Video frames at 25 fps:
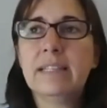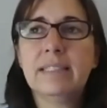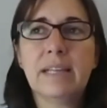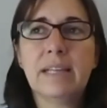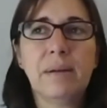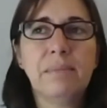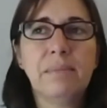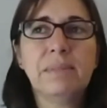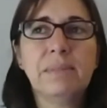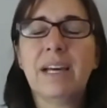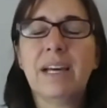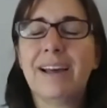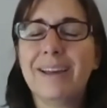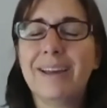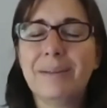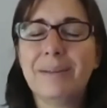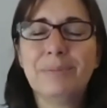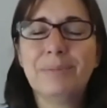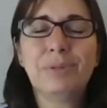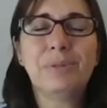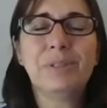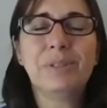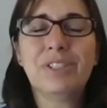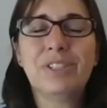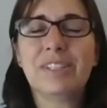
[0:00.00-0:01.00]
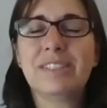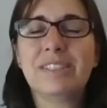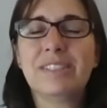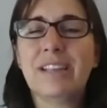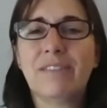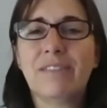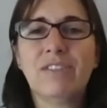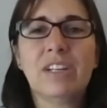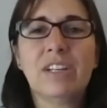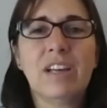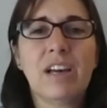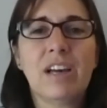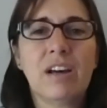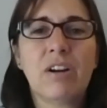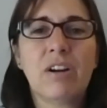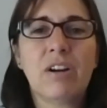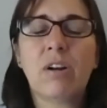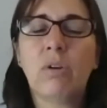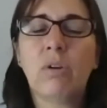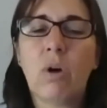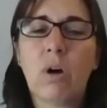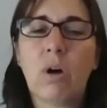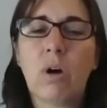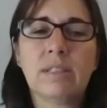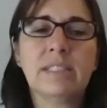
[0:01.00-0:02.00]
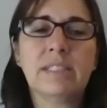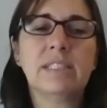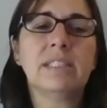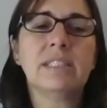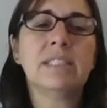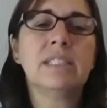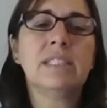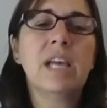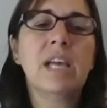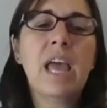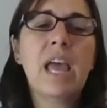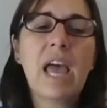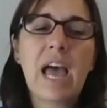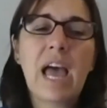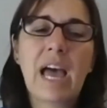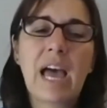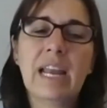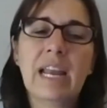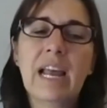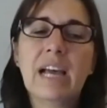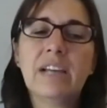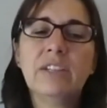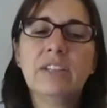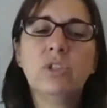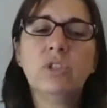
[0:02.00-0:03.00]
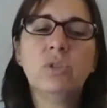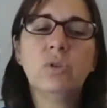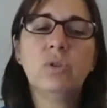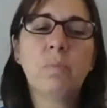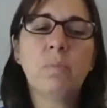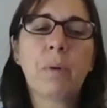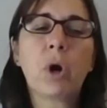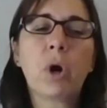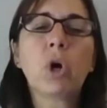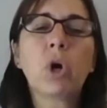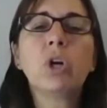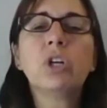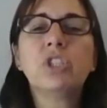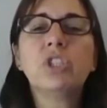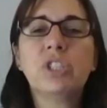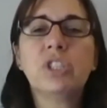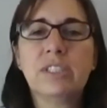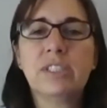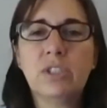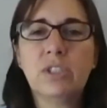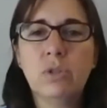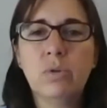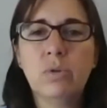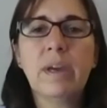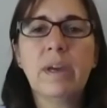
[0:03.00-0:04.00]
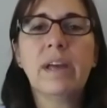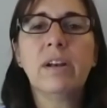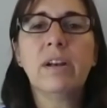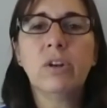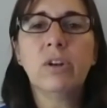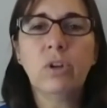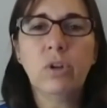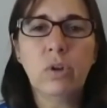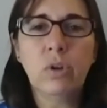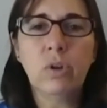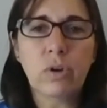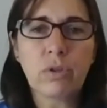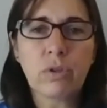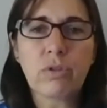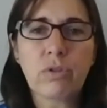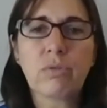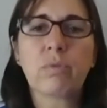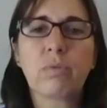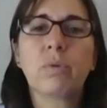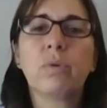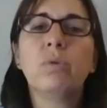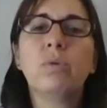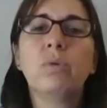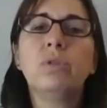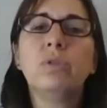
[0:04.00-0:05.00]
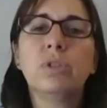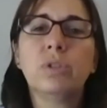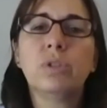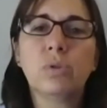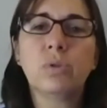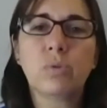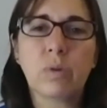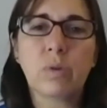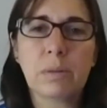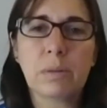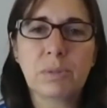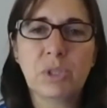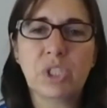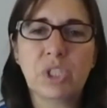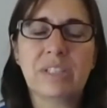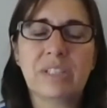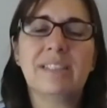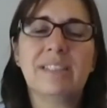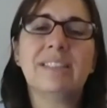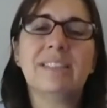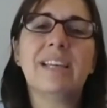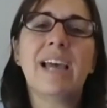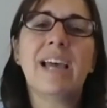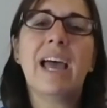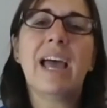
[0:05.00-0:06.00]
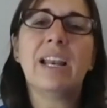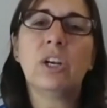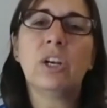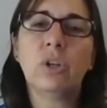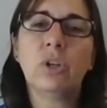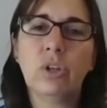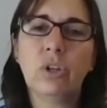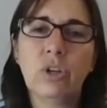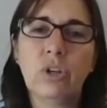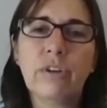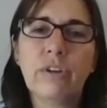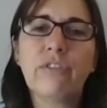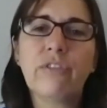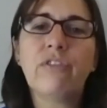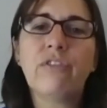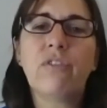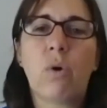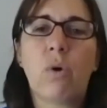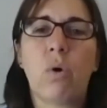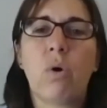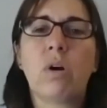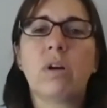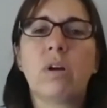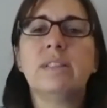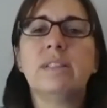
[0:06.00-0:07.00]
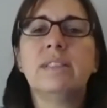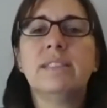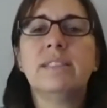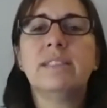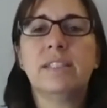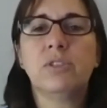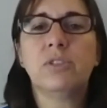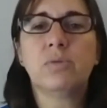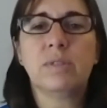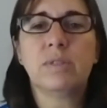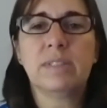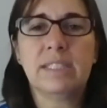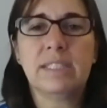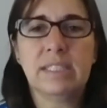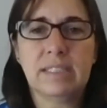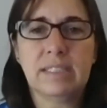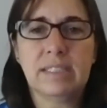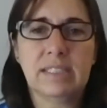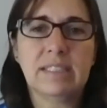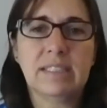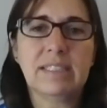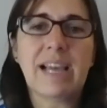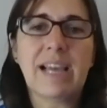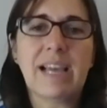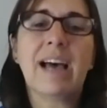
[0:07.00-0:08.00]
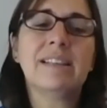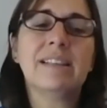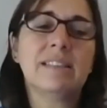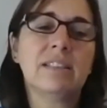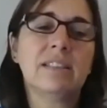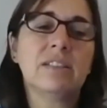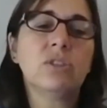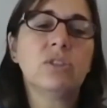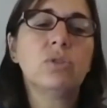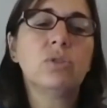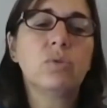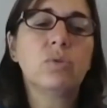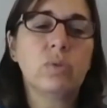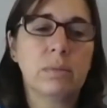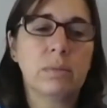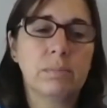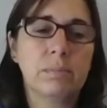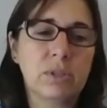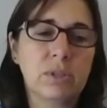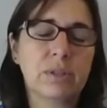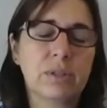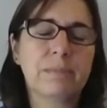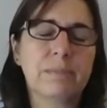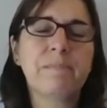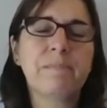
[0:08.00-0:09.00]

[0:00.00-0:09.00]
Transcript: Sometimes we just have to cut our losses. And as you purchase, you can look through descriptions and look for disease resistance as a descriptor.